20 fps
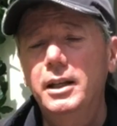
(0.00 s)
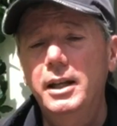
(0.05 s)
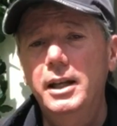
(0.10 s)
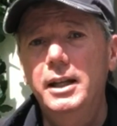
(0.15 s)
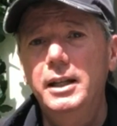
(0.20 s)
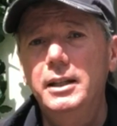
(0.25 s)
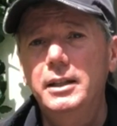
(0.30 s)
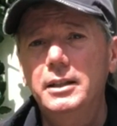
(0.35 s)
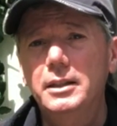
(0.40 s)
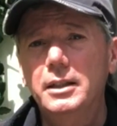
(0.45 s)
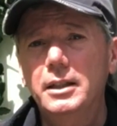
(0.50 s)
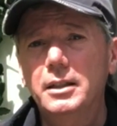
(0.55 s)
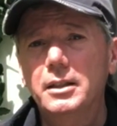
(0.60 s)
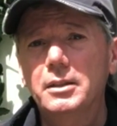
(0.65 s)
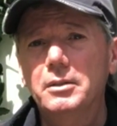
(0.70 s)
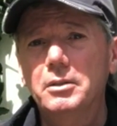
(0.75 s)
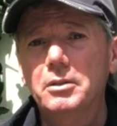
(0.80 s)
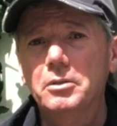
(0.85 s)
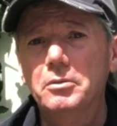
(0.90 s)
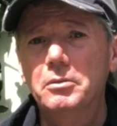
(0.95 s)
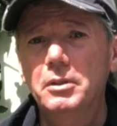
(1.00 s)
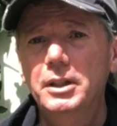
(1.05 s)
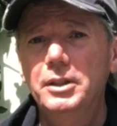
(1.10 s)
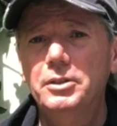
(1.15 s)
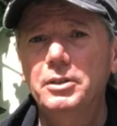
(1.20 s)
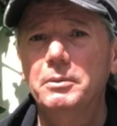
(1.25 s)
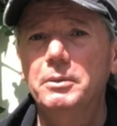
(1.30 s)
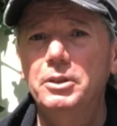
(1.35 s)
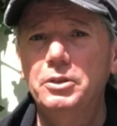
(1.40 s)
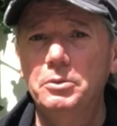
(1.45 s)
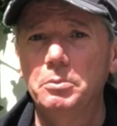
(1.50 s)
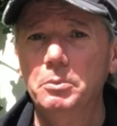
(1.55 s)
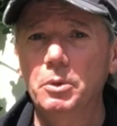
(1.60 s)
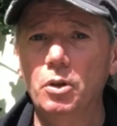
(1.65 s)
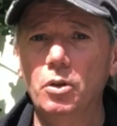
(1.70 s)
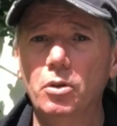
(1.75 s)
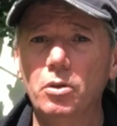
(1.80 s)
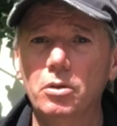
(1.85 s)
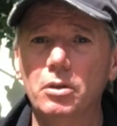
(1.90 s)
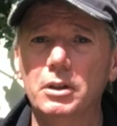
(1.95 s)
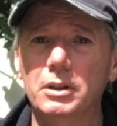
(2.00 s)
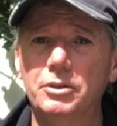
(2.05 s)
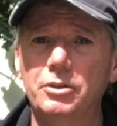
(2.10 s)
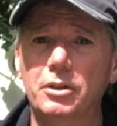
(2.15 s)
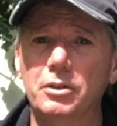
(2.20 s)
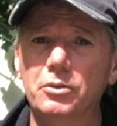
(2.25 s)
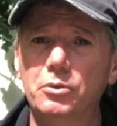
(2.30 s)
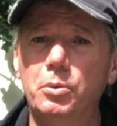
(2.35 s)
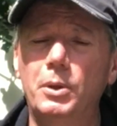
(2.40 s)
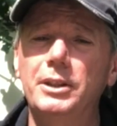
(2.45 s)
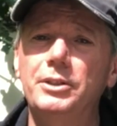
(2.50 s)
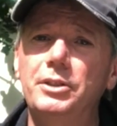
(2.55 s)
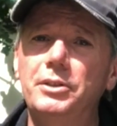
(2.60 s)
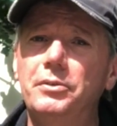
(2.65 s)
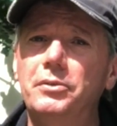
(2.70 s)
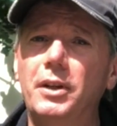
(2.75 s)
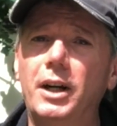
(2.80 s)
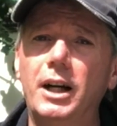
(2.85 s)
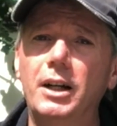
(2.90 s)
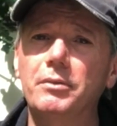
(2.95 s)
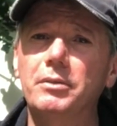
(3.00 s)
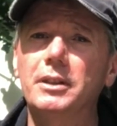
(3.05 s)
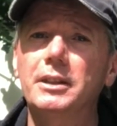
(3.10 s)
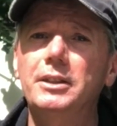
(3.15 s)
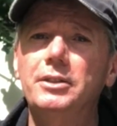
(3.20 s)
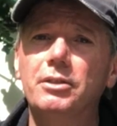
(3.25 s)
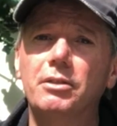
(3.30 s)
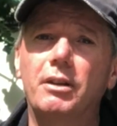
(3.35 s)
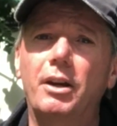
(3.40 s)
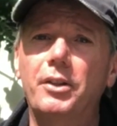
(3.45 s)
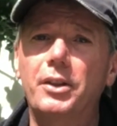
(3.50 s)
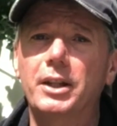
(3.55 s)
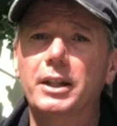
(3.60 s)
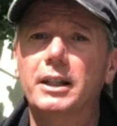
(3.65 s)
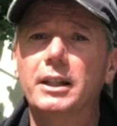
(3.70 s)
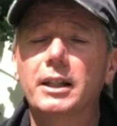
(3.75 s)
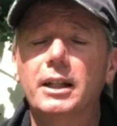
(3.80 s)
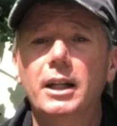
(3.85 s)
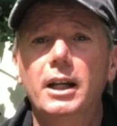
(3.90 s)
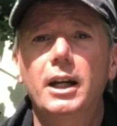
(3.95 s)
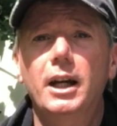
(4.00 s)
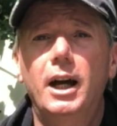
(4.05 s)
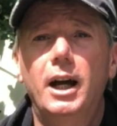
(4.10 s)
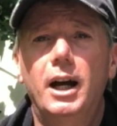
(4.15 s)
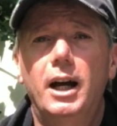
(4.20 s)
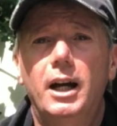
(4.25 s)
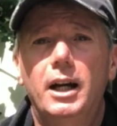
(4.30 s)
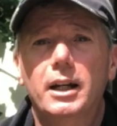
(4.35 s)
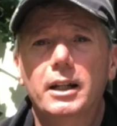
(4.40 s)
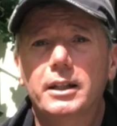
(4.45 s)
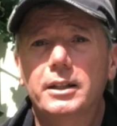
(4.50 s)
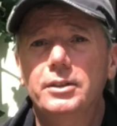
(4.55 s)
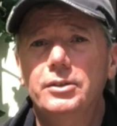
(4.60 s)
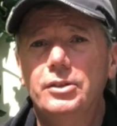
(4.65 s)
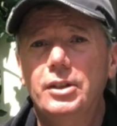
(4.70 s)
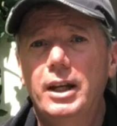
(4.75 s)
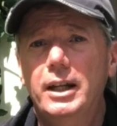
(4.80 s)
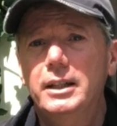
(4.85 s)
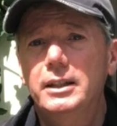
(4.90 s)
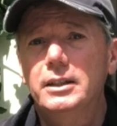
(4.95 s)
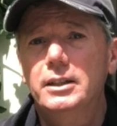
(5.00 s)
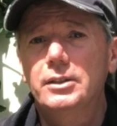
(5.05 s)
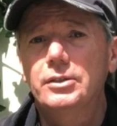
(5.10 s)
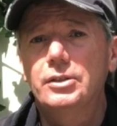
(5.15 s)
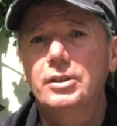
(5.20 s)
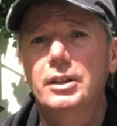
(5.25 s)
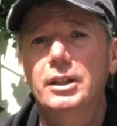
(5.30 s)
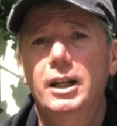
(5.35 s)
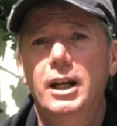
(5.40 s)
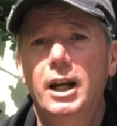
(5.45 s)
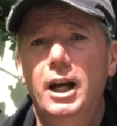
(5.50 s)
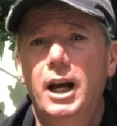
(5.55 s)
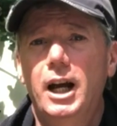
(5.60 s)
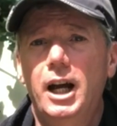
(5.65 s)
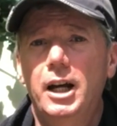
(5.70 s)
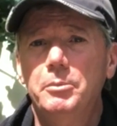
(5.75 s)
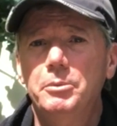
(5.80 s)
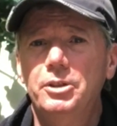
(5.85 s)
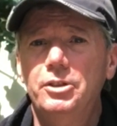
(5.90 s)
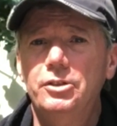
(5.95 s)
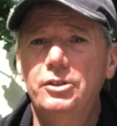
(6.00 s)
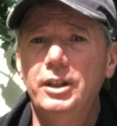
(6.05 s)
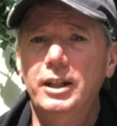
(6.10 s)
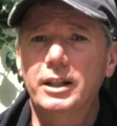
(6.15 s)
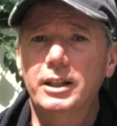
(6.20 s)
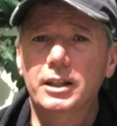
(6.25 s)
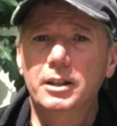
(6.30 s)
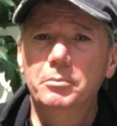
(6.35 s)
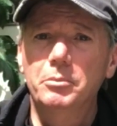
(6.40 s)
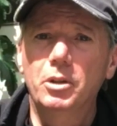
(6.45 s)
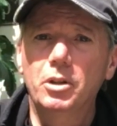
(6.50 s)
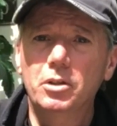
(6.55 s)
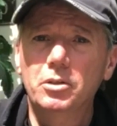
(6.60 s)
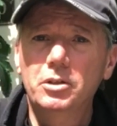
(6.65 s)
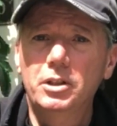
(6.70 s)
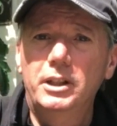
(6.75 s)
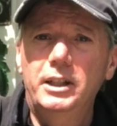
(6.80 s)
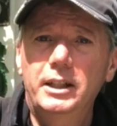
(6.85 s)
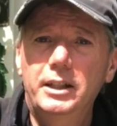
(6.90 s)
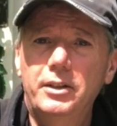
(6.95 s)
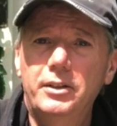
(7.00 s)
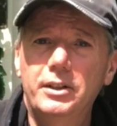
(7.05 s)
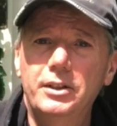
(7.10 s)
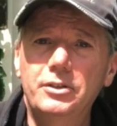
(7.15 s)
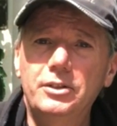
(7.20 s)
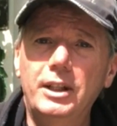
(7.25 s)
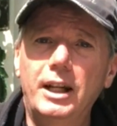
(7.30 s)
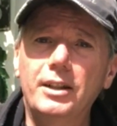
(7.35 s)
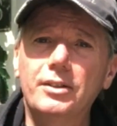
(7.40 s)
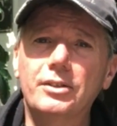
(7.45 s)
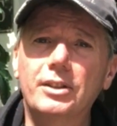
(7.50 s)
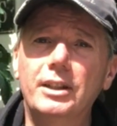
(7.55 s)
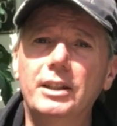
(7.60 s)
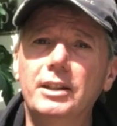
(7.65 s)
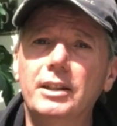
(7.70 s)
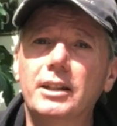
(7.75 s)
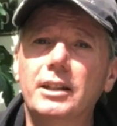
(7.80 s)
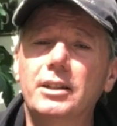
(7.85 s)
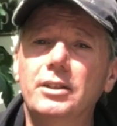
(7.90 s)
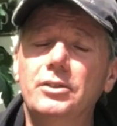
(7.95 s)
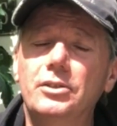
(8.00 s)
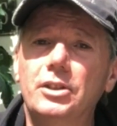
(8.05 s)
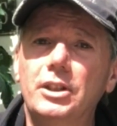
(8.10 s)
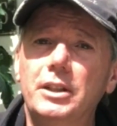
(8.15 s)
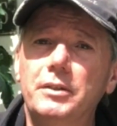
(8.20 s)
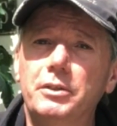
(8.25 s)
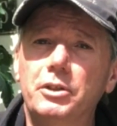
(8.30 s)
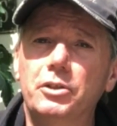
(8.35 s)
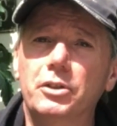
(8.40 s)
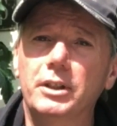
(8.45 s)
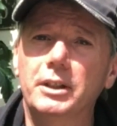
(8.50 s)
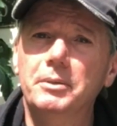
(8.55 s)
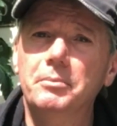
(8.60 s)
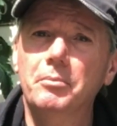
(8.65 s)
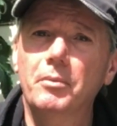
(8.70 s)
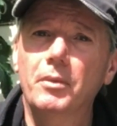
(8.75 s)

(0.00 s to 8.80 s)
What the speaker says: in reasonably small, sort of 25 litre I think, containers, and we stick them underneath this desk in the conservatory,